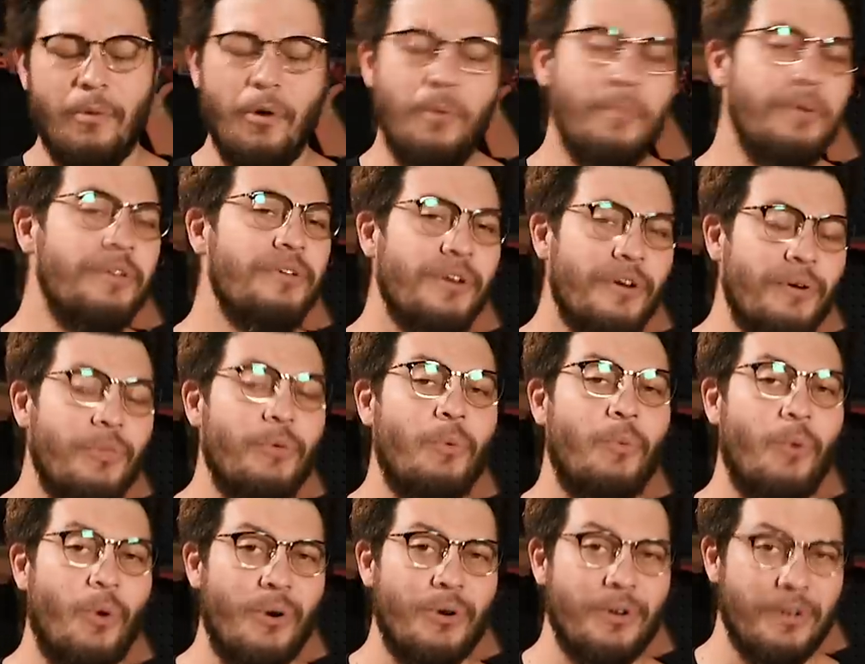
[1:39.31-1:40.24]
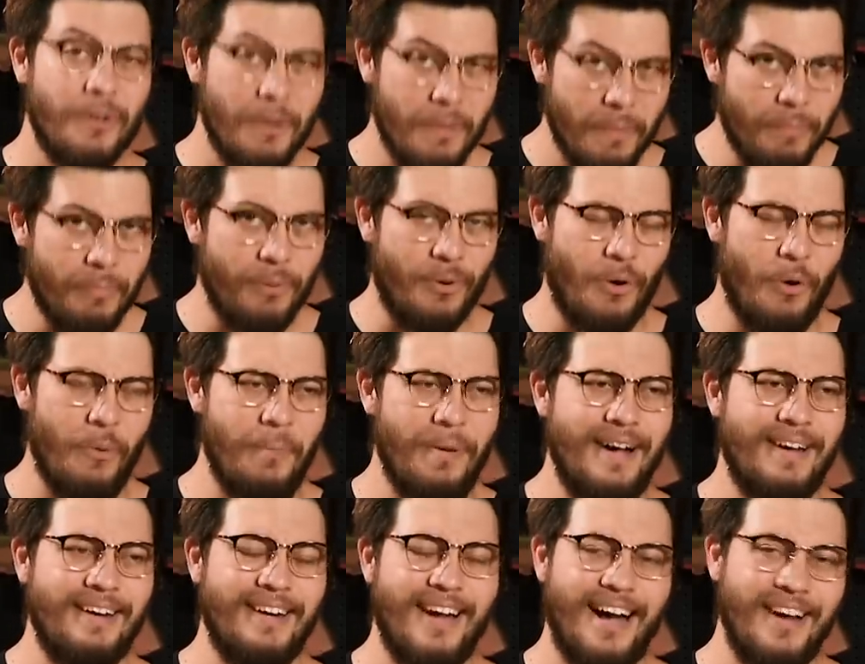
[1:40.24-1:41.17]
moment you hear the word
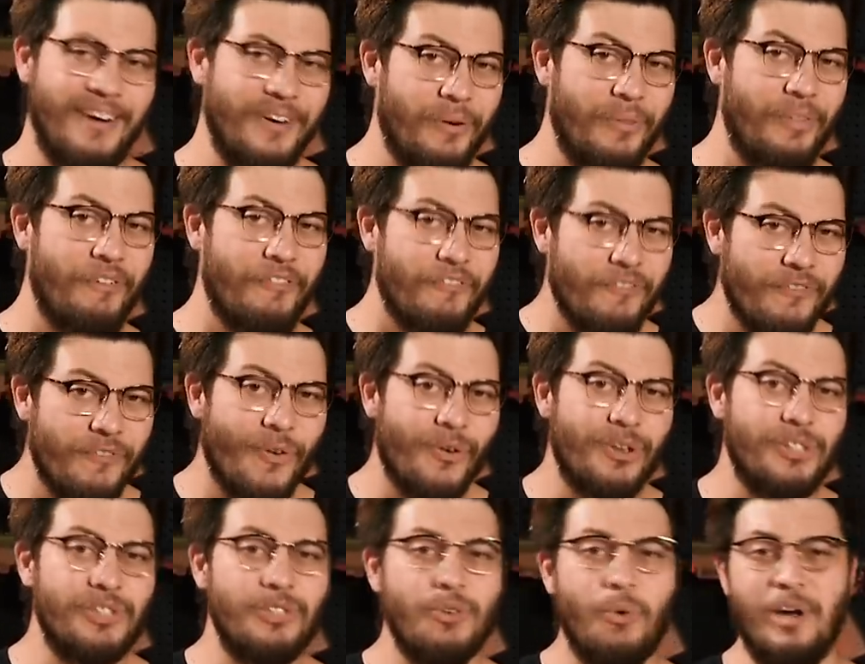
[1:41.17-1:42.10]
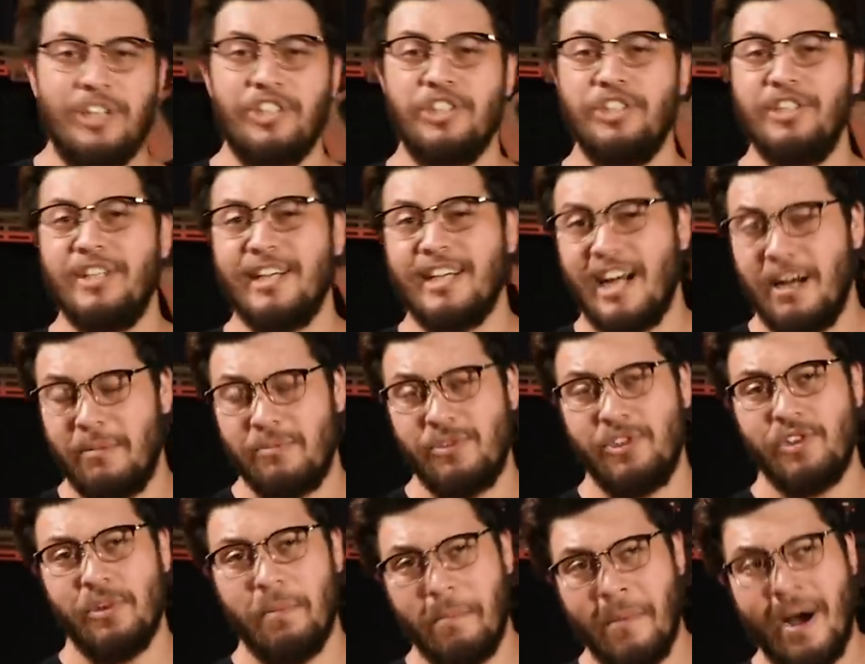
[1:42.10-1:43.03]
propane, I know the first question that
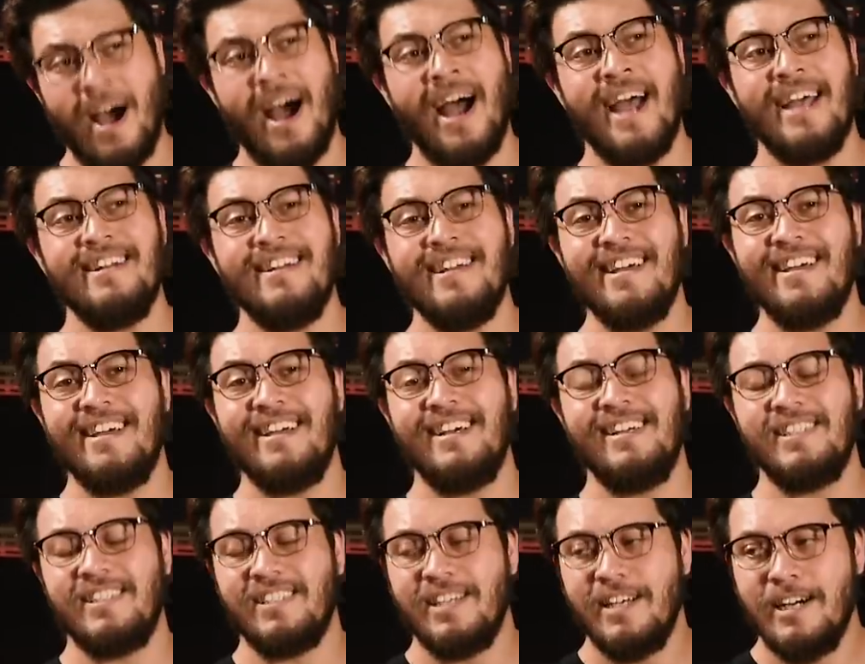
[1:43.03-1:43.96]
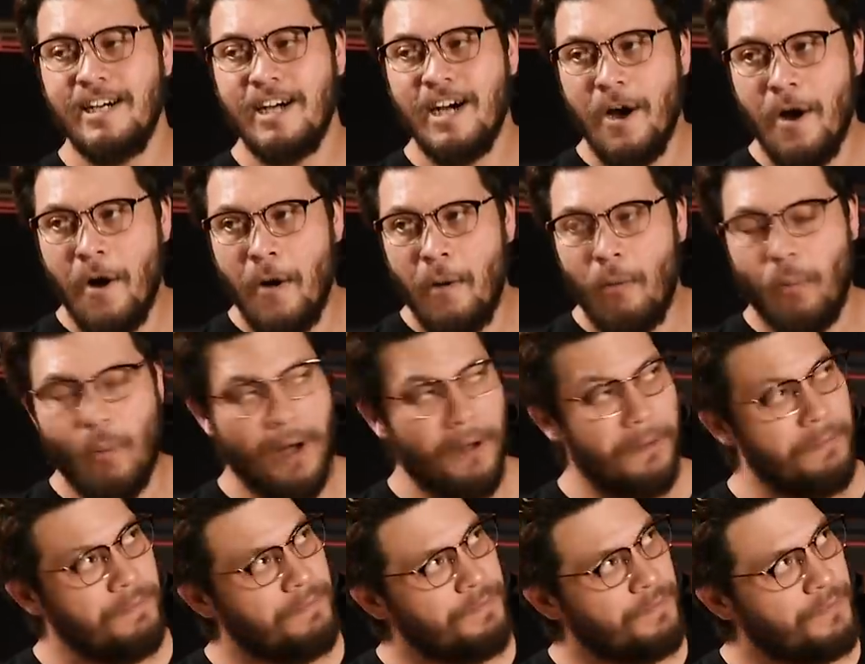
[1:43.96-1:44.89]
comes to mind is,
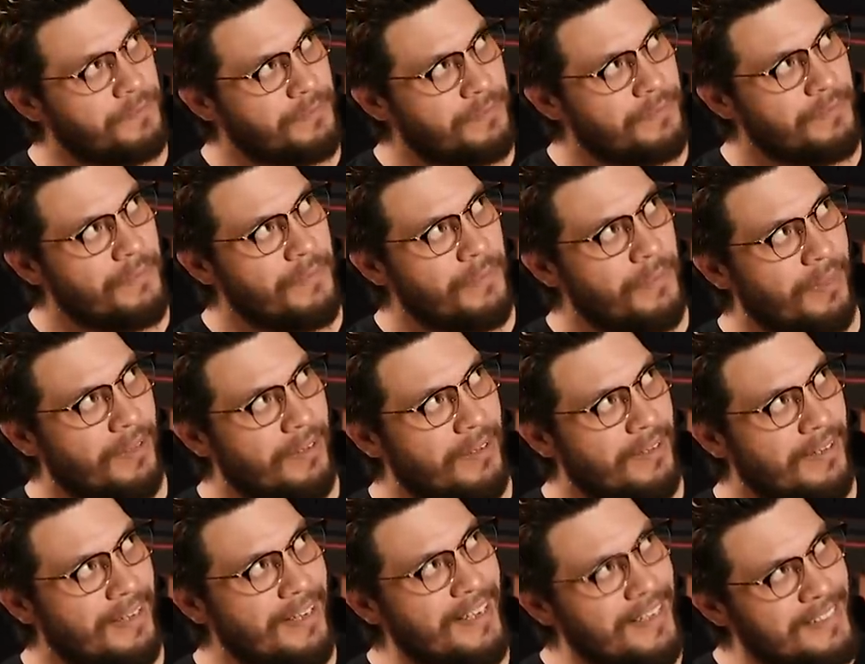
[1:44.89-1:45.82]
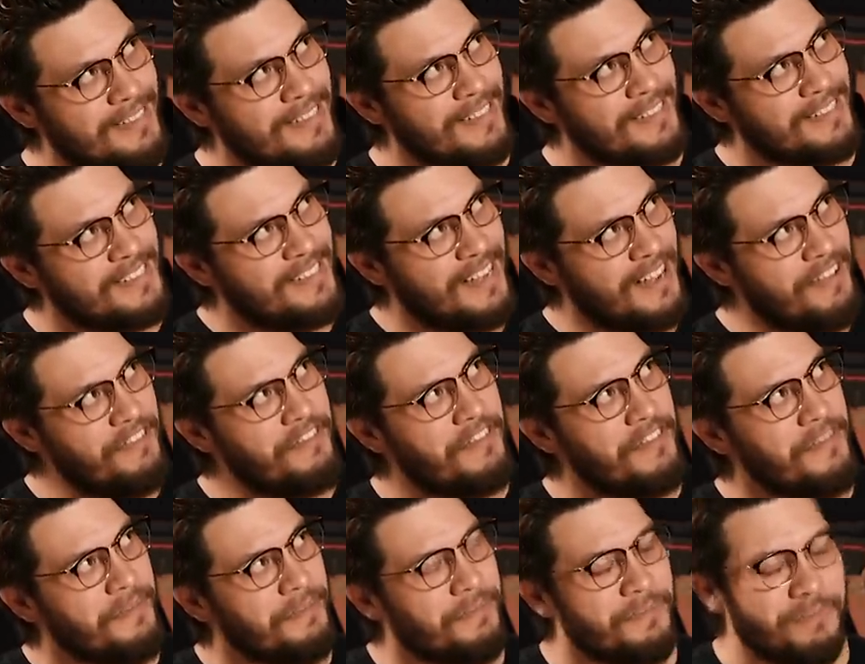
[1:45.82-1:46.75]
well, is it
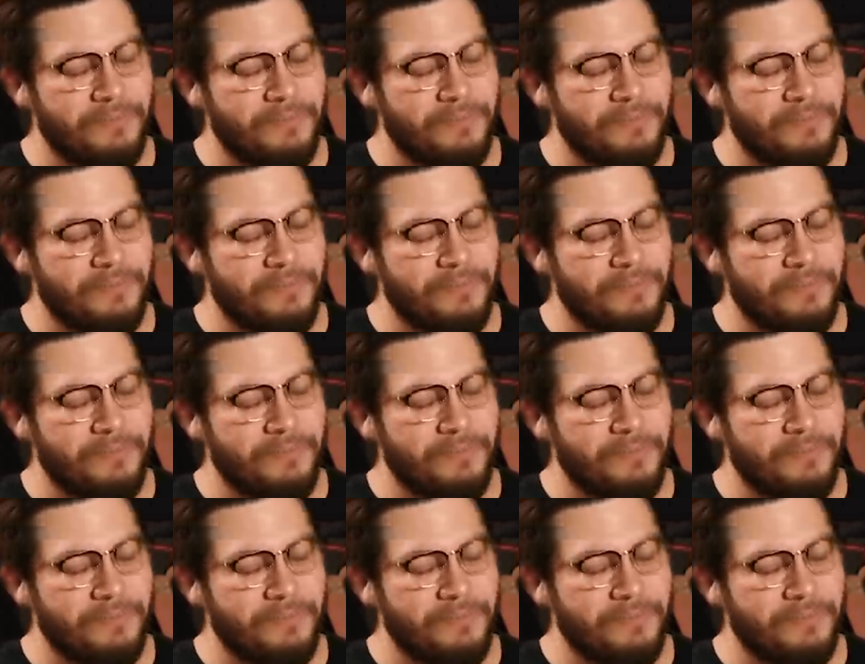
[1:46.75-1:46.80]
safe?